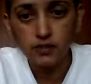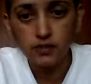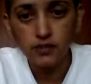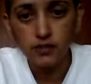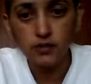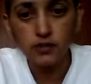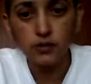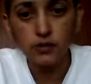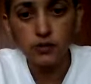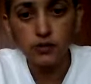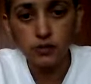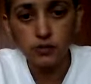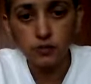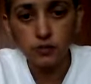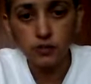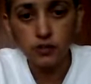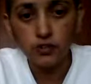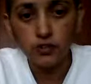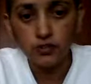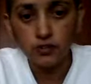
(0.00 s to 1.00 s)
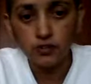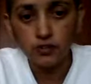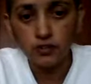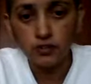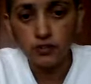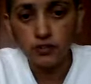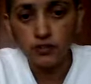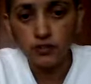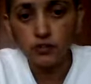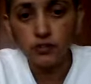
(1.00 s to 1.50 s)
their own policy.
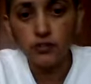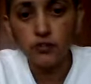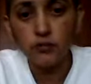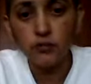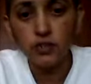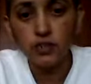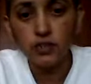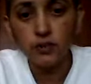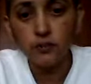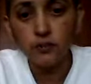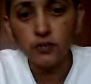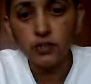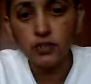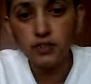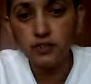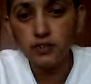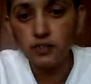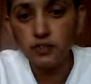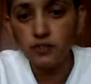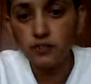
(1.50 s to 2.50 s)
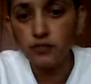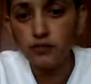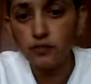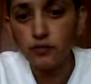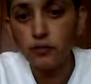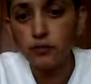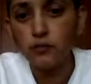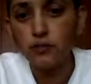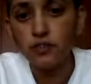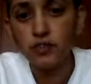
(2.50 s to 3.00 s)
Condominium and tenant
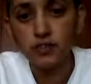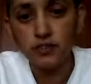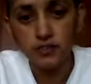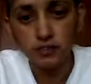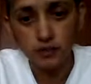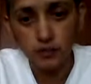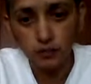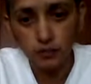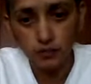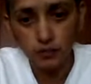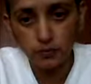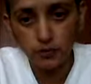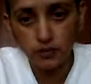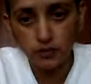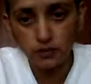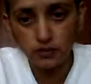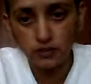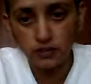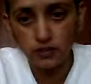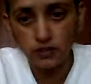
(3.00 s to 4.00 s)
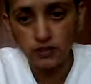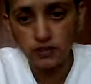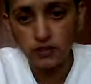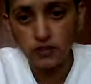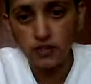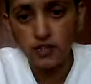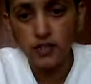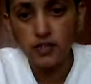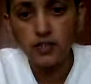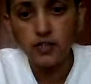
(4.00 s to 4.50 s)
homes are separate policy.
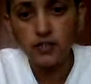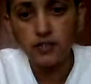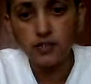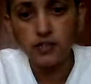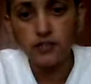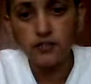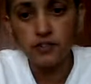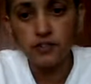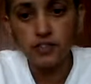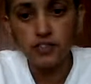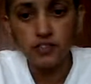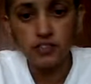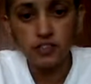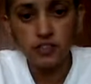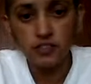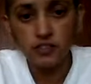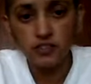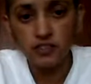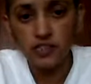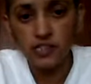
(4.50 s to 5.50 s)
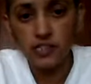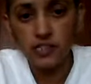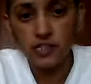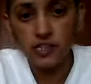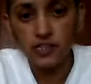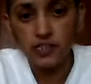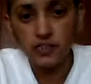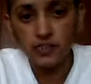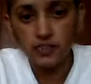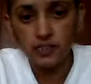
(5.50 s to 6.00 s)
Coverage C
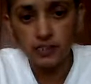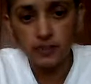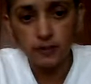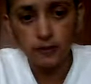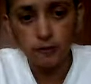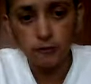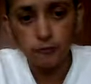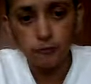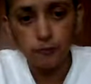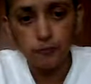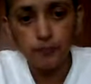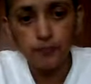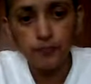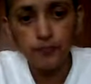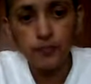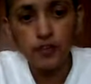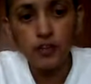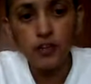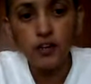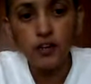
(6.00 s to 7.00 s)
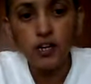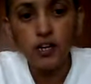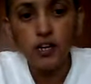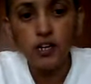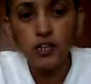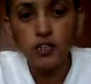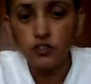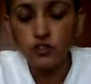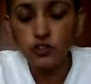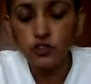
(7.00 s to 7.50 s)
and D.
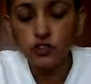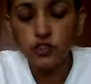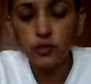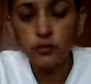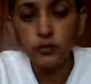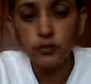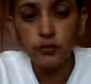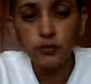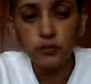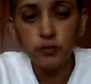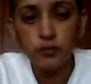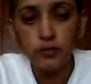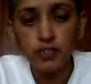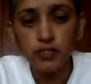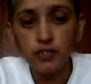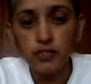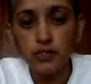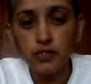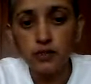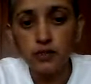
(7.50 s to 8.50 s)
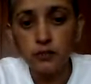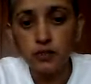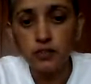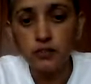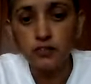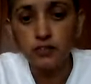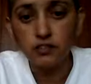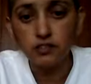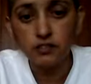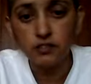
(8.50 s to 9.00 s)
Today we will be learning
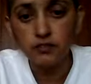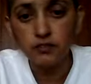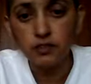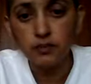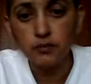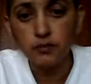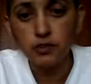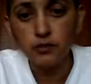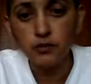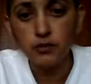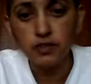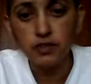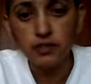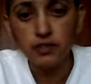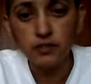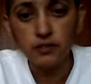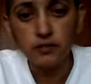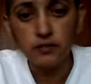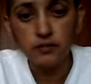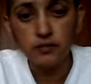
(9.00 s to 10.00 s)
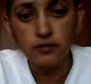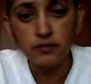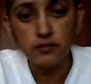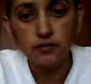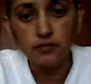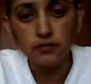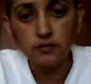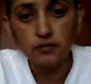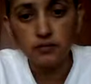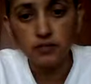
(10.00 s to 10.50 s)
about single-family dwelling,
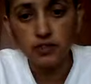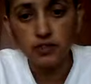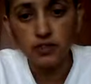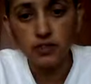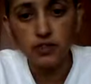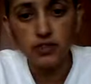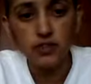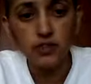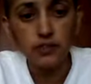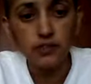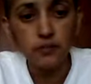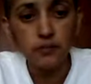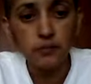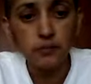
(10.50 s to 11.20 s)
yearly,